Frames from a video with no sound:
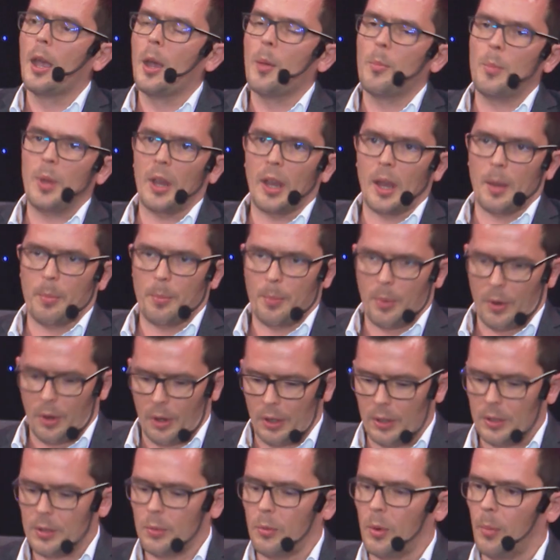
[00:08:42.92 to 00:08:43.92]
pickup
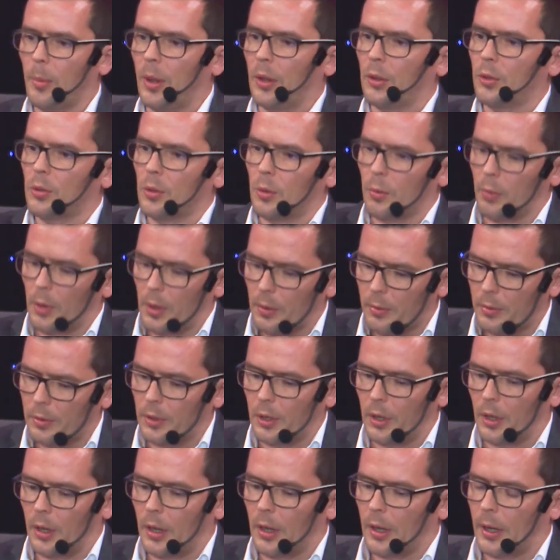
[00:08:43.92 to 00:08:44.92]
points we mentioned, with
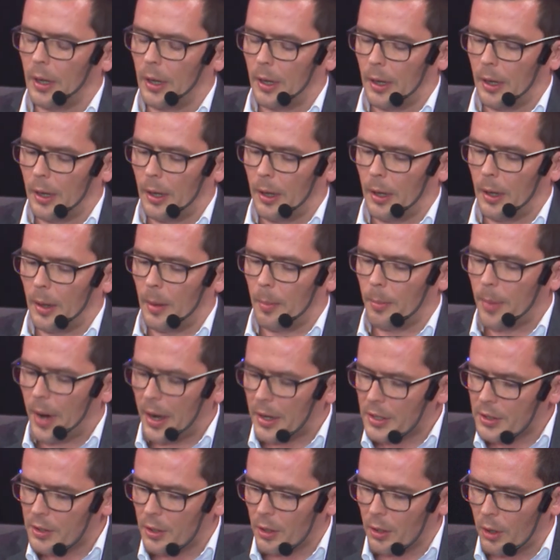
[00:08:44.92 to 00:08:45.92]
the
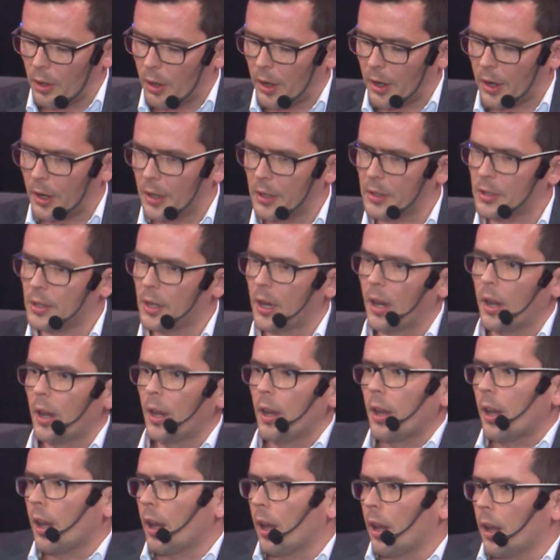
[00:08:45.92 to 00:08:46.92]
parcel lockers.
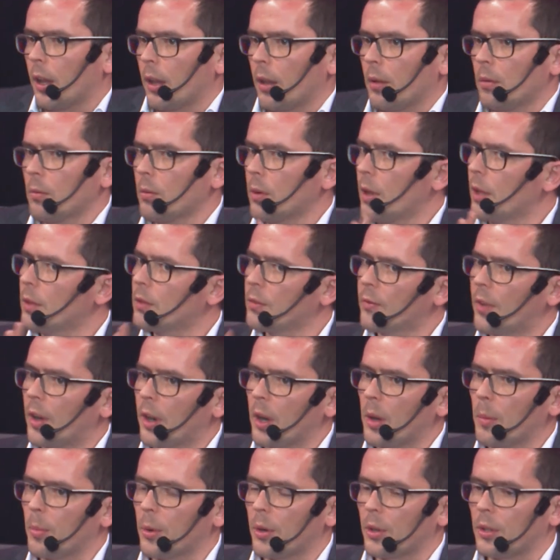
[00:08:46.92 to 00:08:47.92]
It's
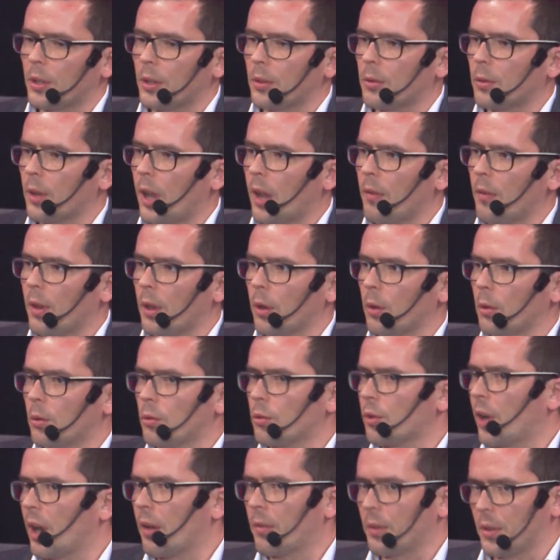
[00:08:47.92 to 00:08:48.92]
very important to have a good
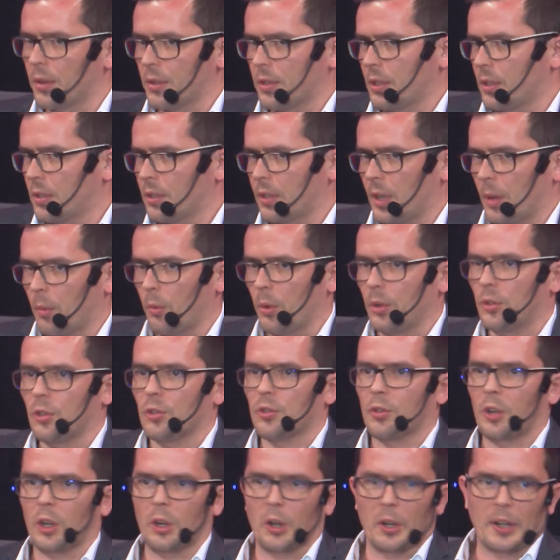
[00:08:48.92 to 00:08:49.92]
review system which
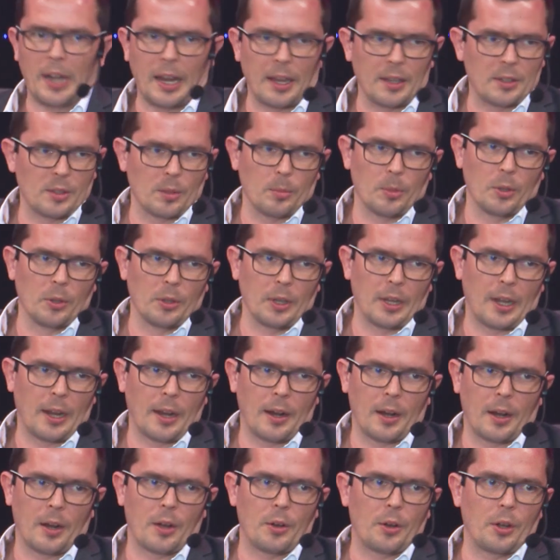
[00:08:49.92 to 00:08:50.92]
is recognizable in
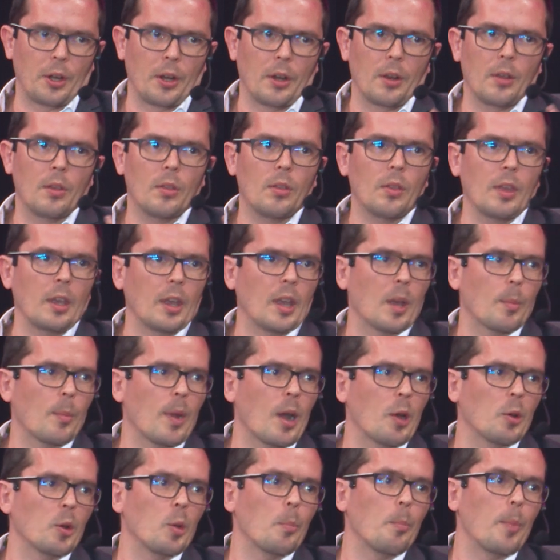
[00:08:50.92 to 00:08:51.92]
Hungary. Think
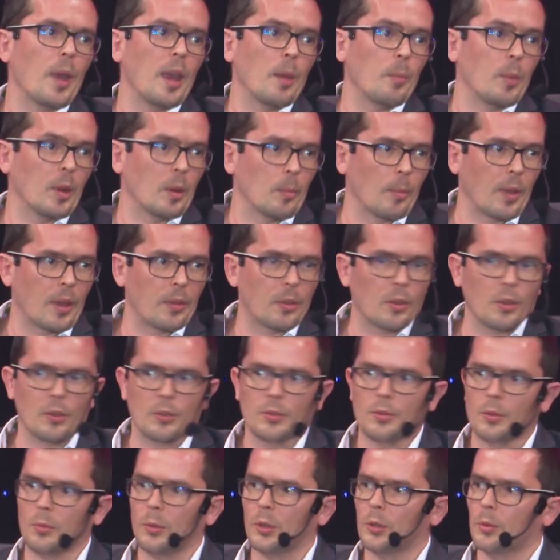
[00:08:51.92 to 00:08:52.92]
about the payment
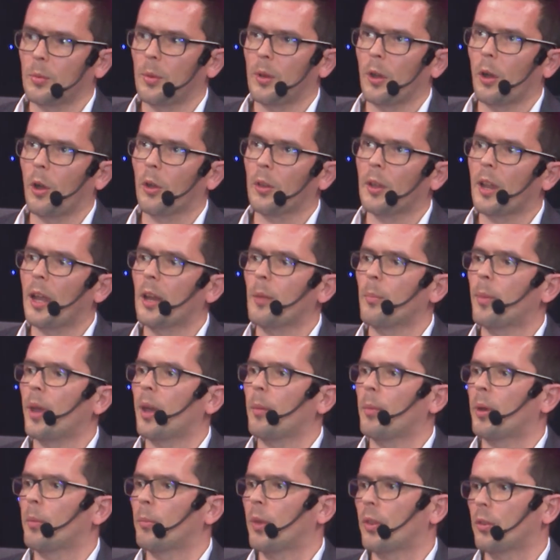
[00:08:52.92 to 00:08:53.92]
methods, online
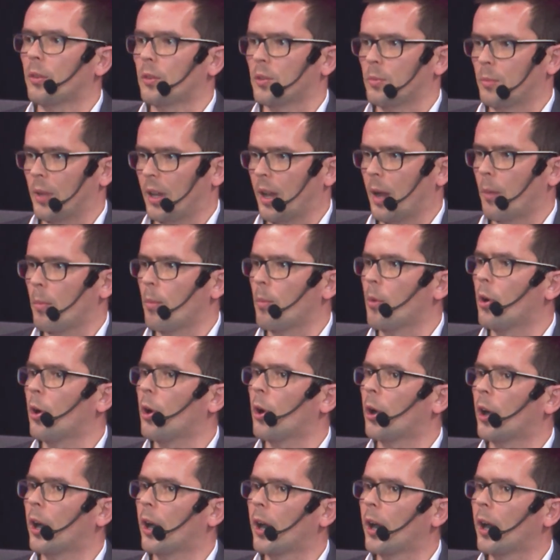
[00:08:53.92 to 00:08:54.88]
payment methods become more